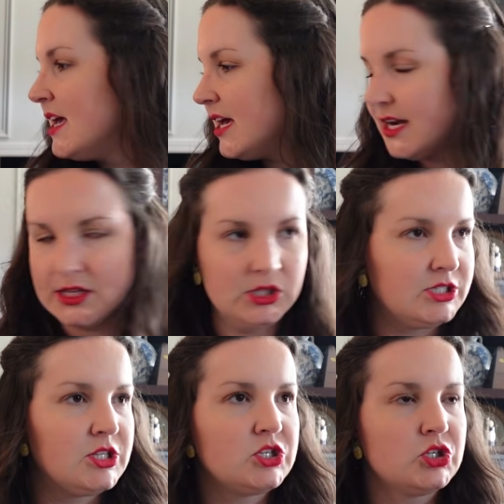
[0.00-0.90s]
and I
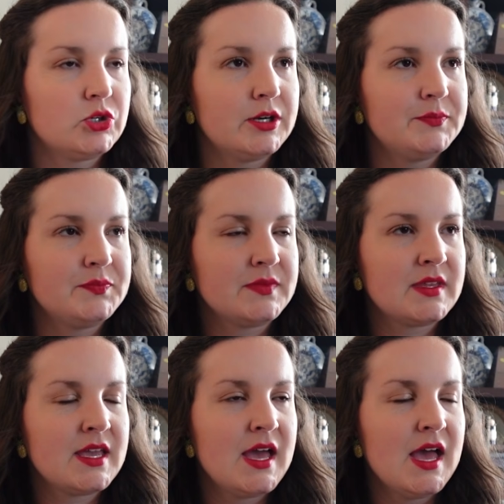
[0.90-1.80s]
looked at the children,
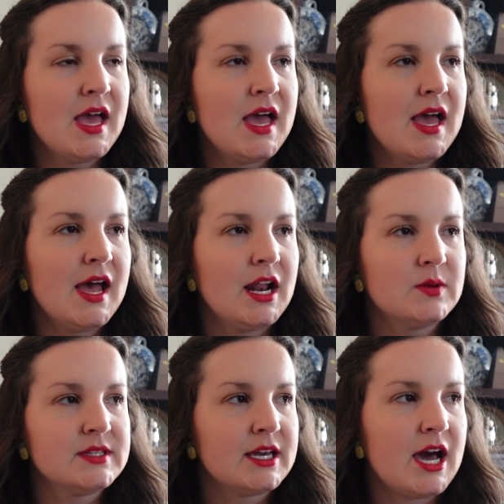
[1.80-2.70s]
and I
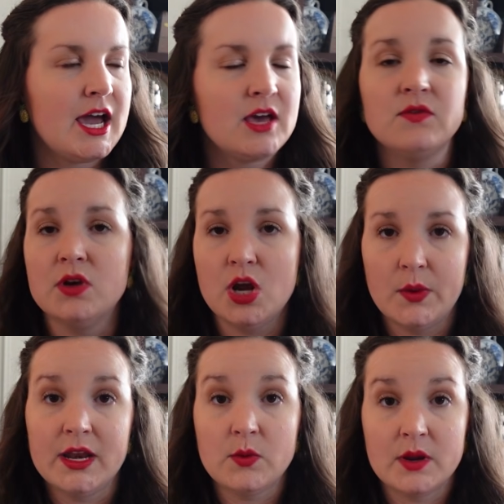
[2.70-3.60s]
was like, I have
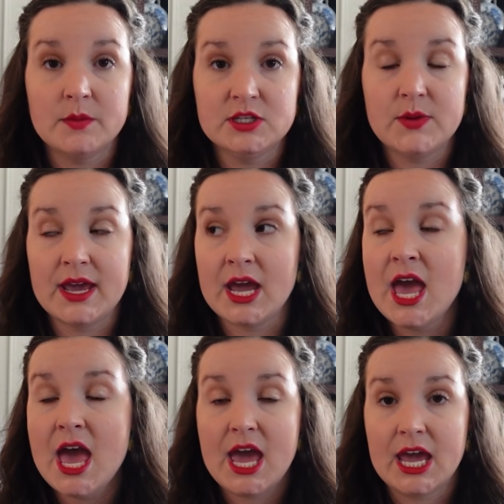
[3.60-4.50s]
no idea what I'm doing.
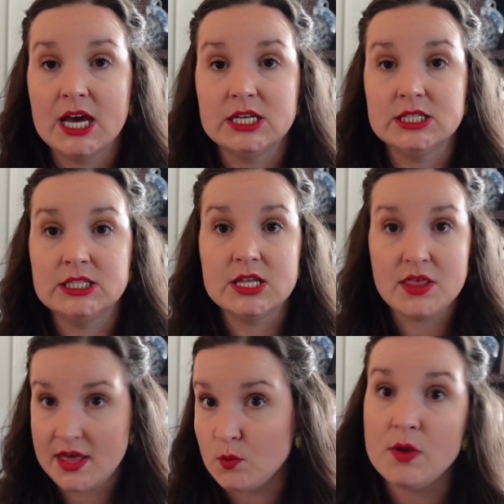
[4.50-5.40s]
And
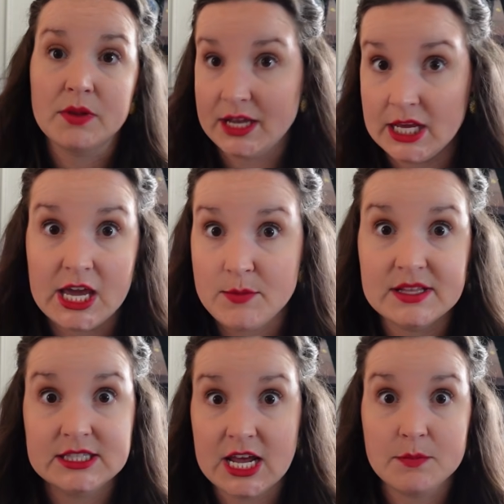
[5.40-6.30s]
then we played a game
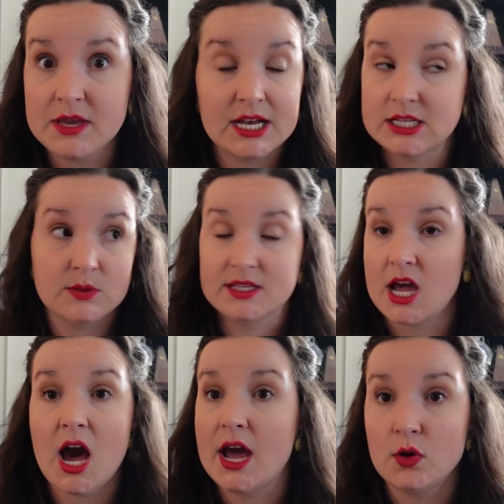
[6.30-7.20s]
instead, because I was like,
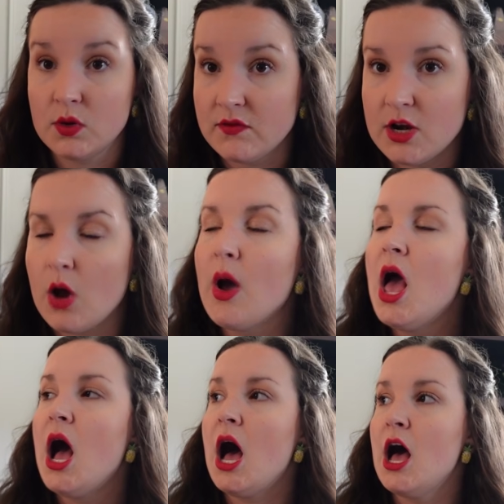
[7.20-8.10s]
I don't even
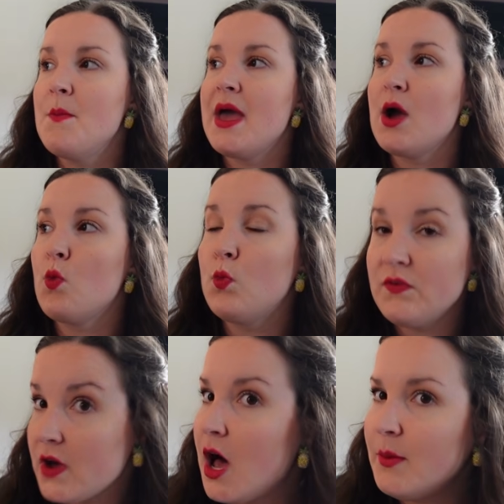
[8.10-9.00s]
know.
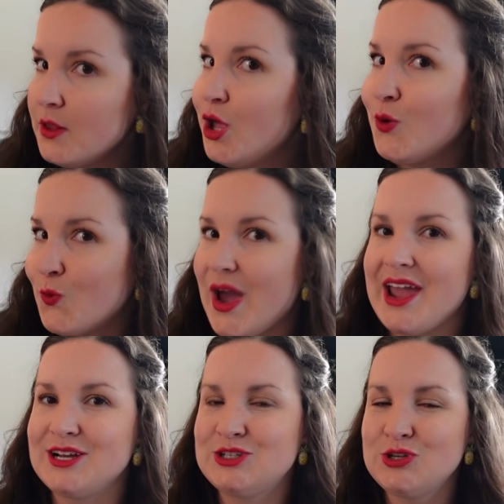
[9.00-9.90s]
We've come a long
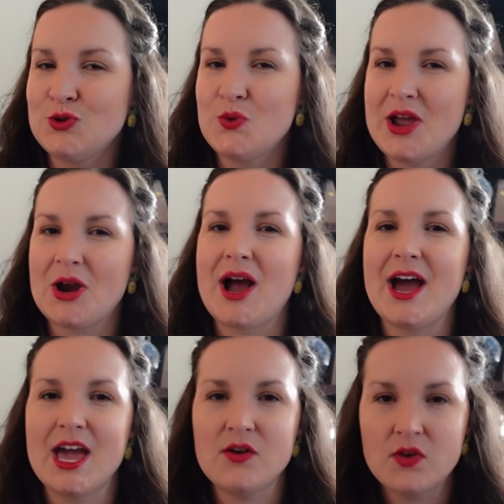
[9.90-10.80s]
way to where
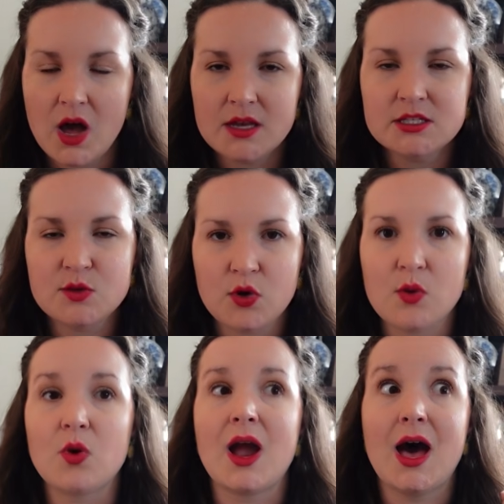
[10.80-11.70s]
I have gotten to the
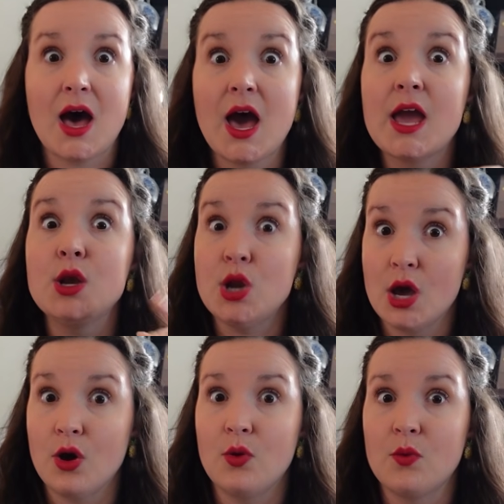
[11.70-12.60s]
point where I
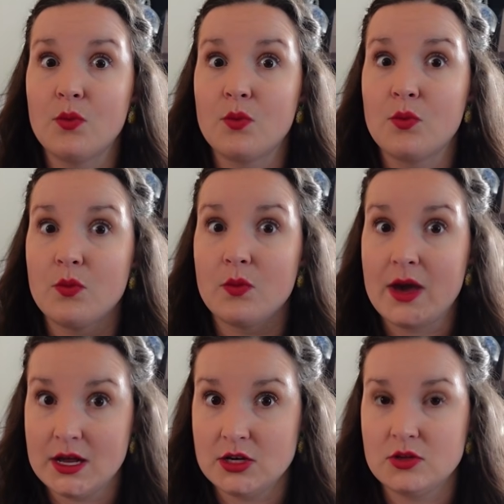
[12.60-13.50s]
know
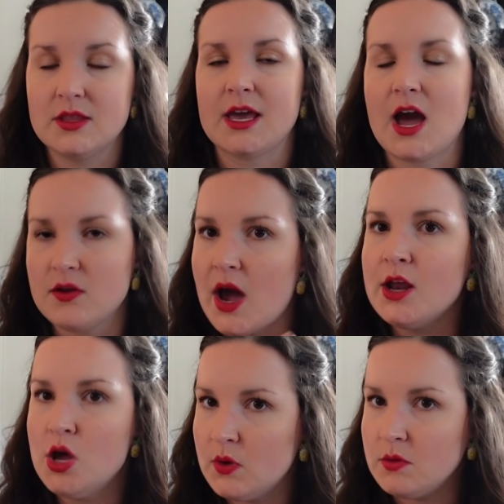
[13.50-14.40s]
how to do, like, I
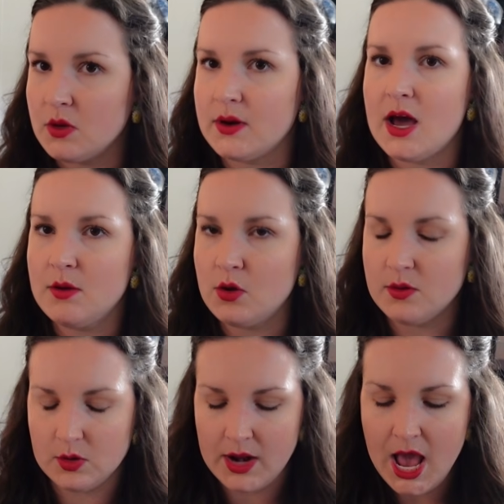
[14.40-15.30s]
know what I'm doing. I know what
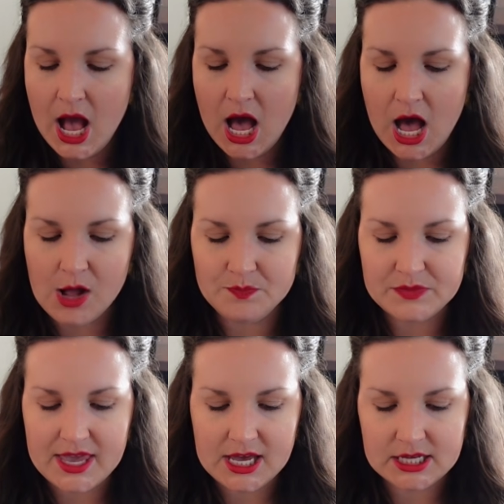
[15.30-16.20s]
I'm
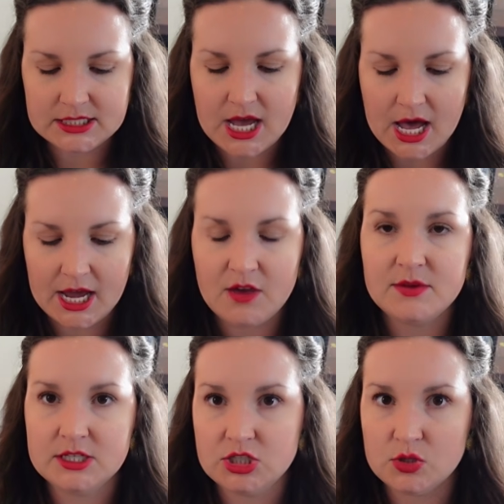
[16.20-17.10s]
doing. And I have
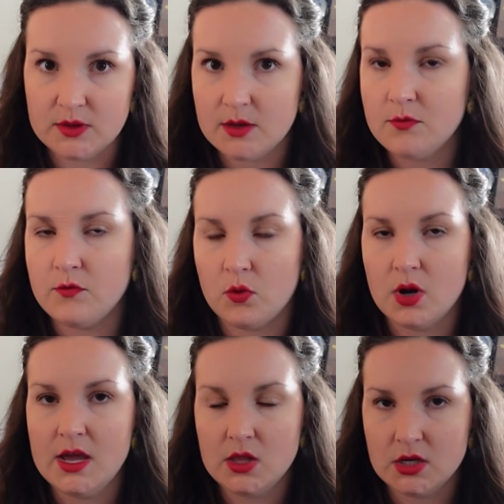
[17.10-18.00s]
been teaching rhythm
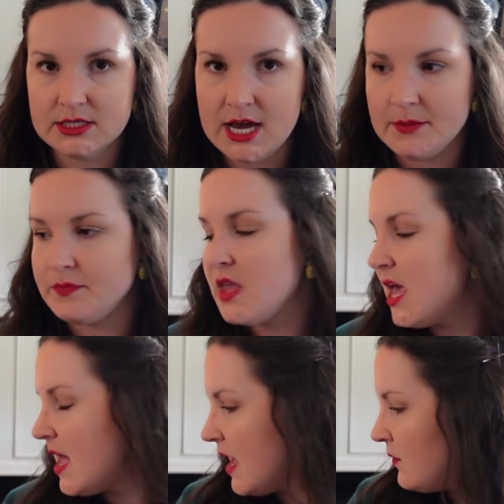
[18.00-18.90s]
for a long time.
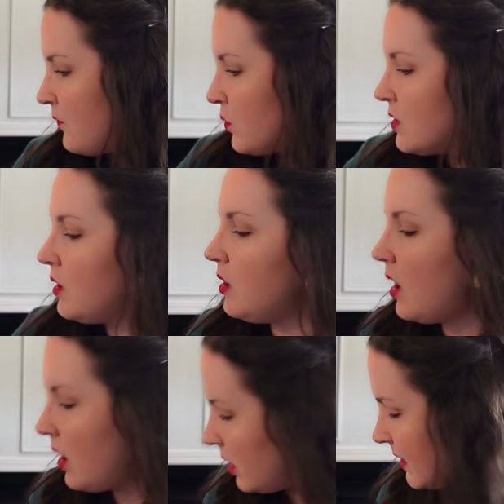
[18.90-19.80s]
And for the
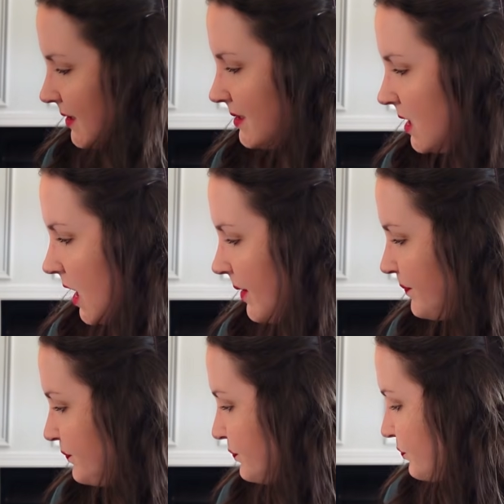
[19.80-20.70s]
longest time,
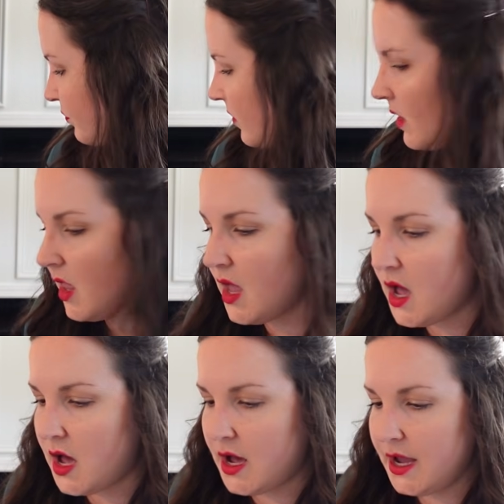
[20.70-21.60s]

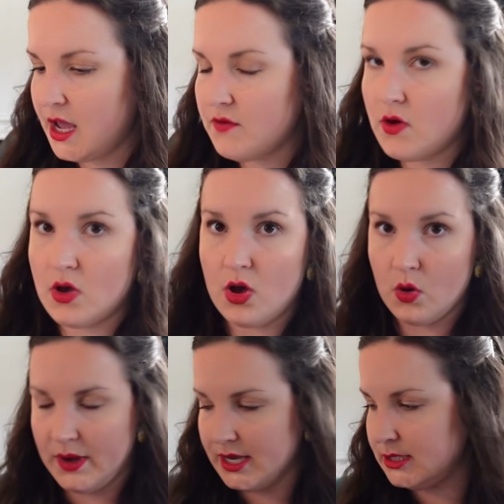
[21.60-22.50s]
I have
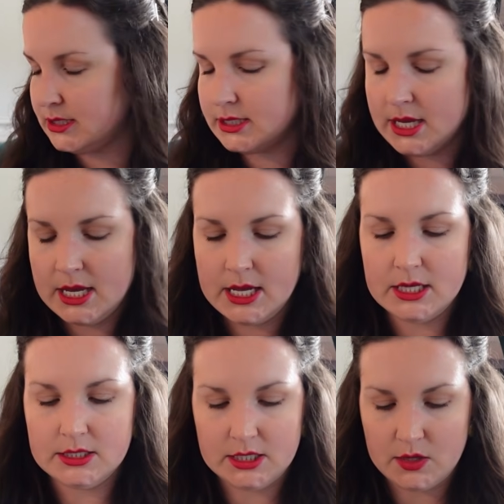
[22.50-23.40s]
always
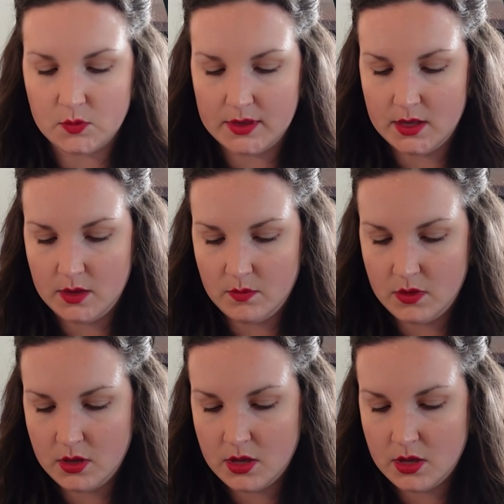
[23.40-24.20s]
done rhythm